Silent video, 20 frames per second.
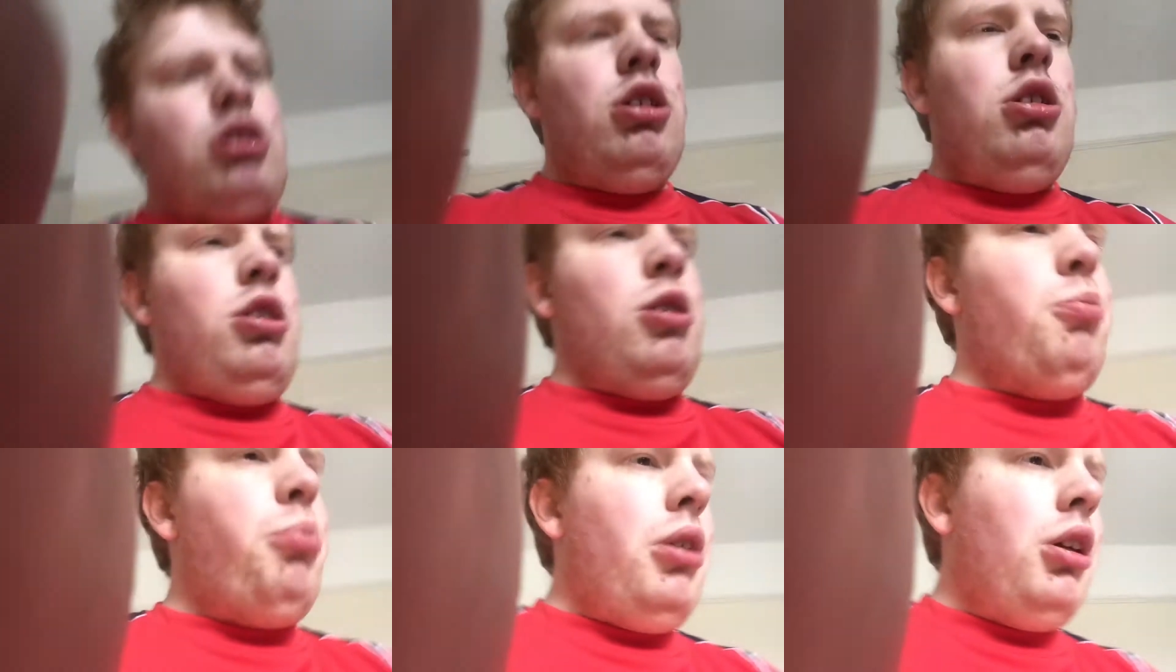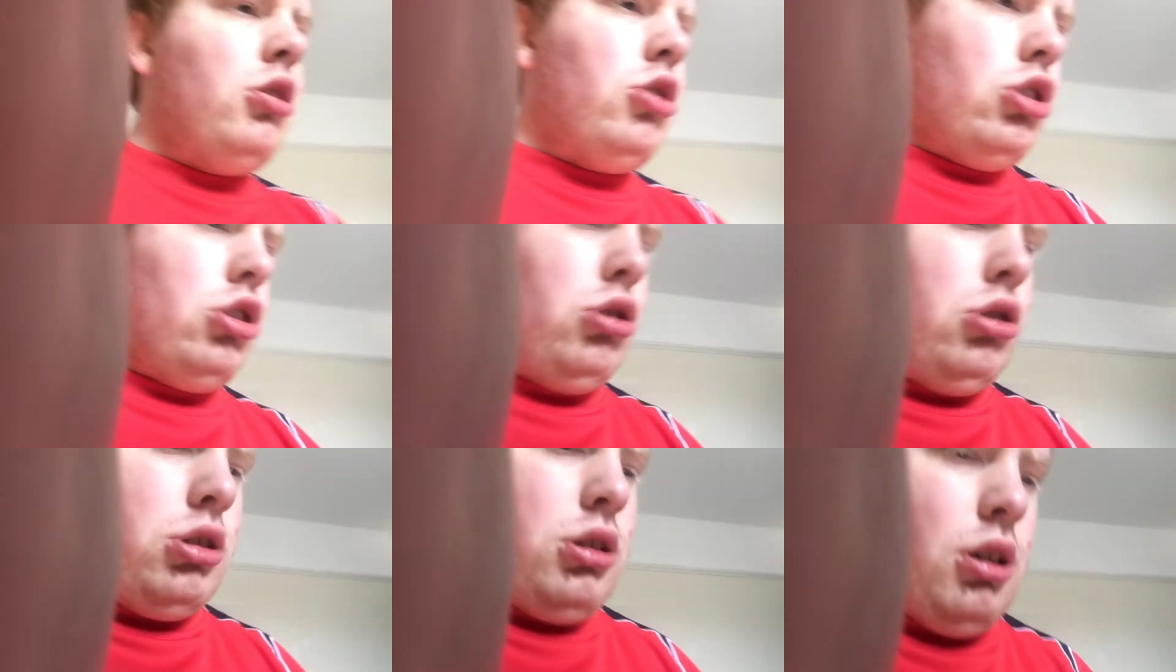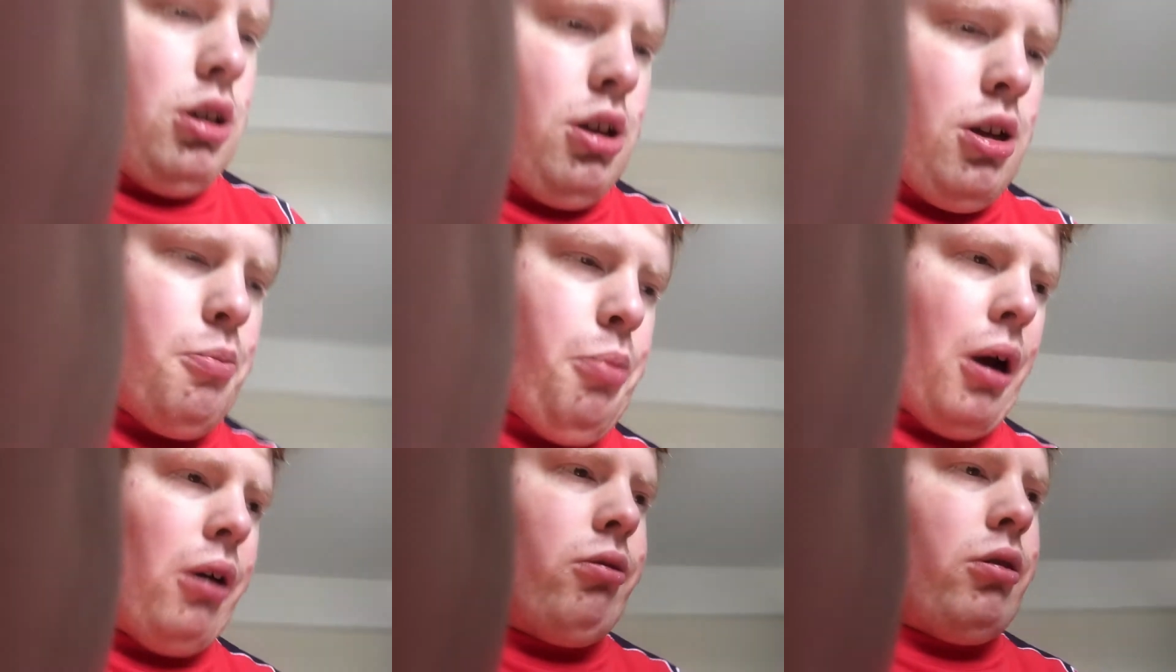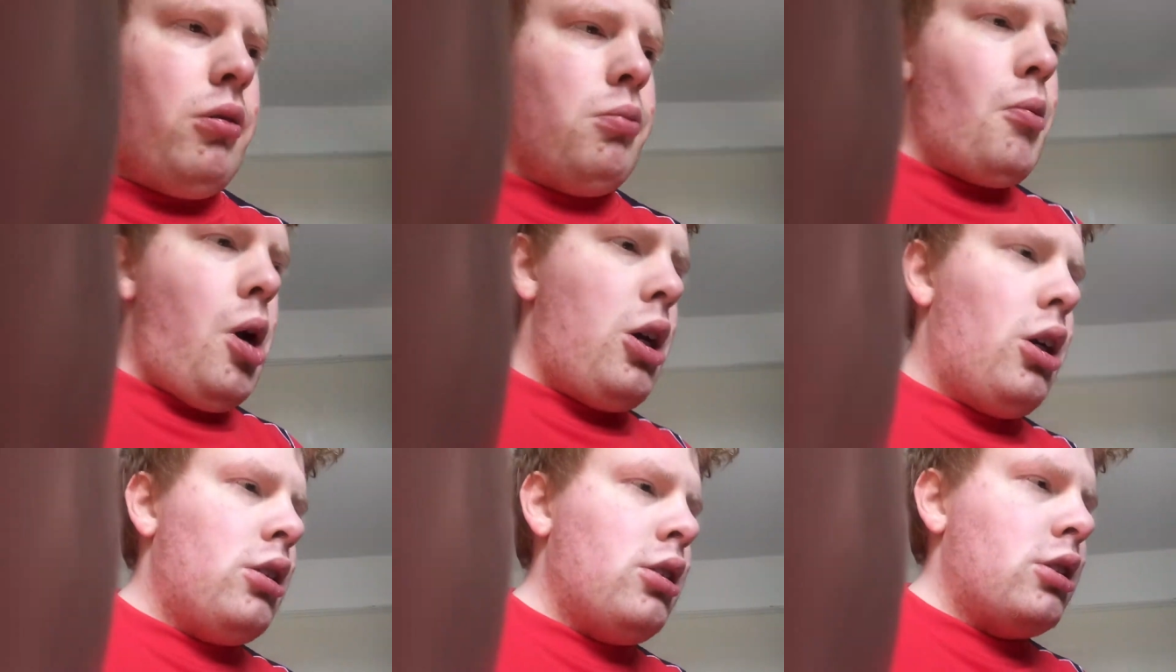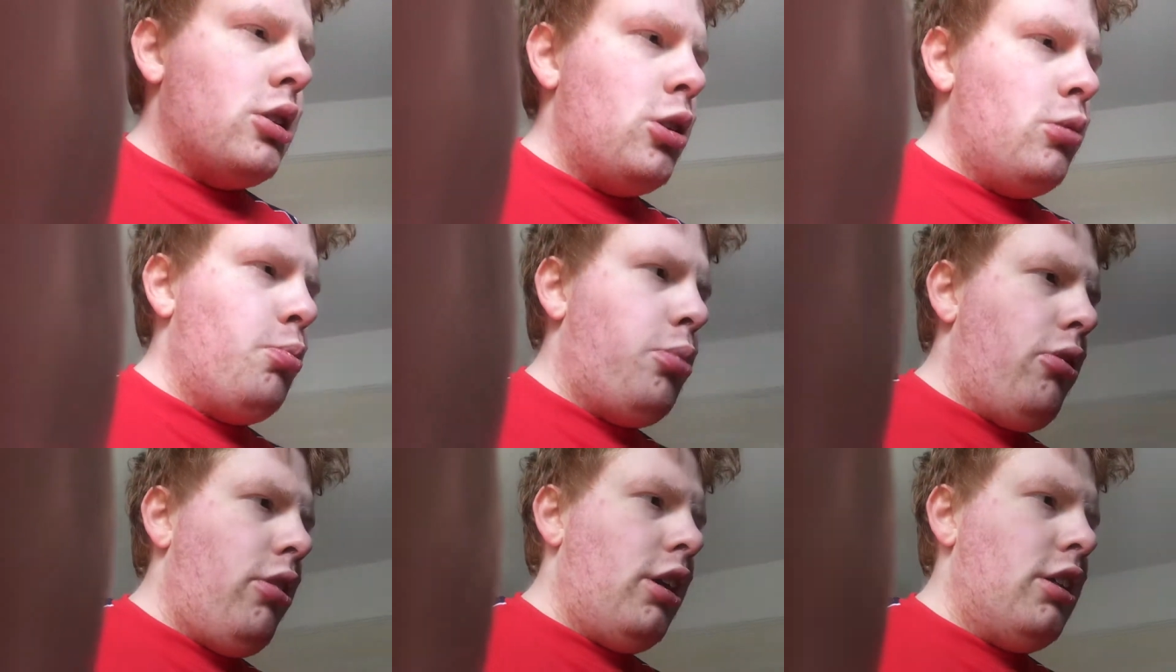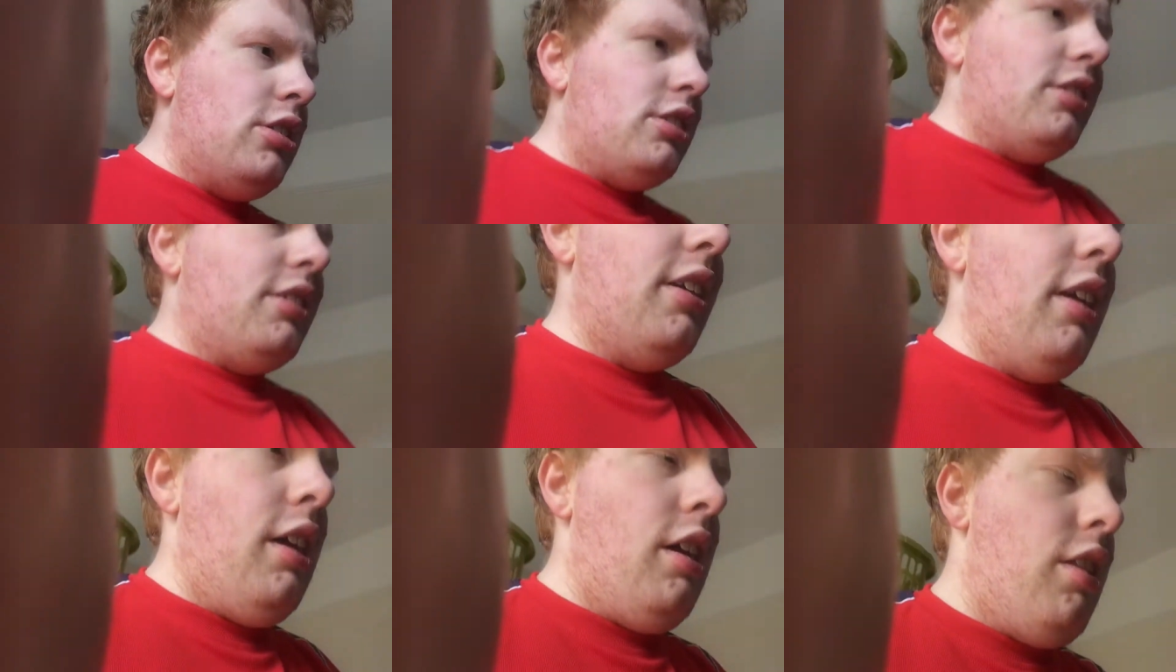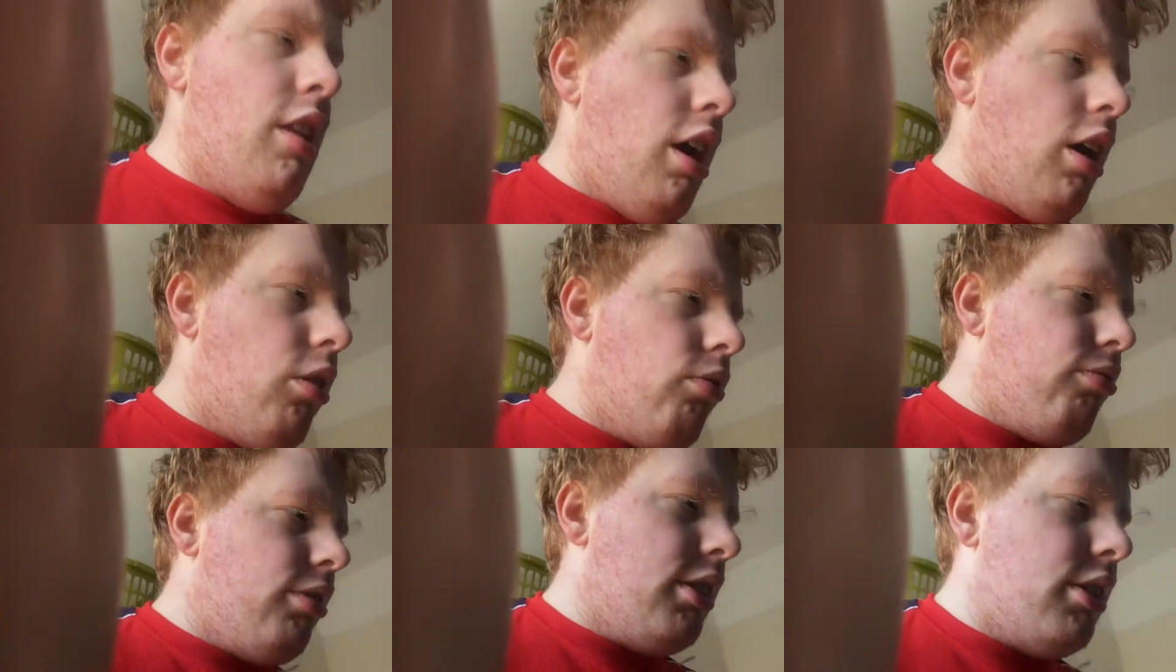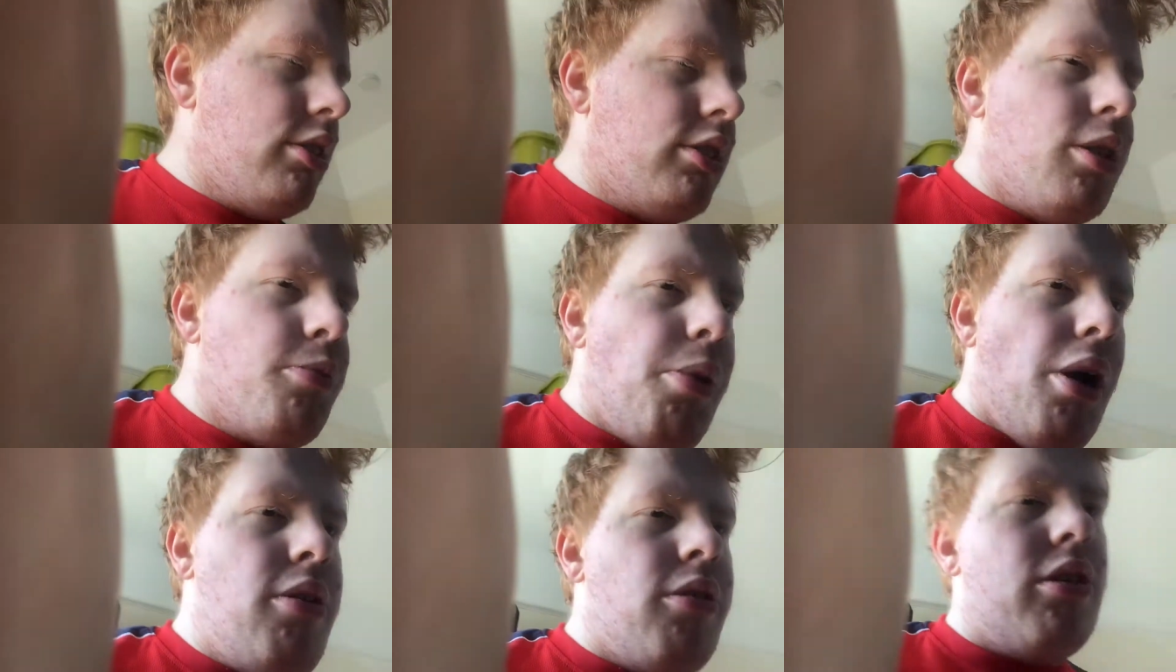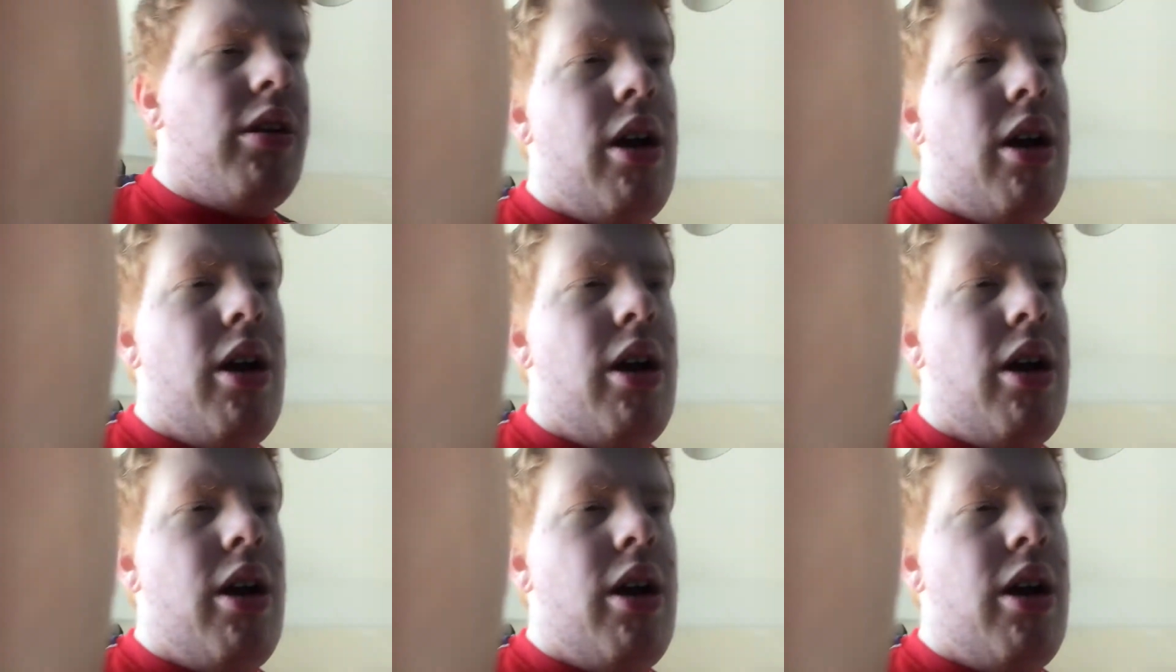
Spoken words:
going to be talking about an awesome idea that I read